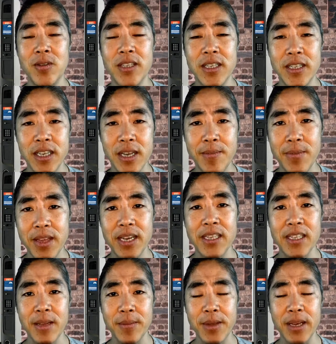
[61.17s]
it's the same thing as
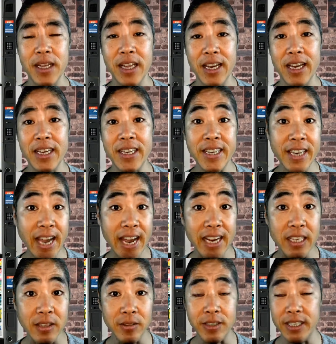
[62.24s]
something like a
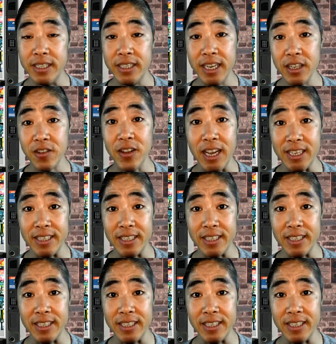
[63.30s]
DEX or decentralized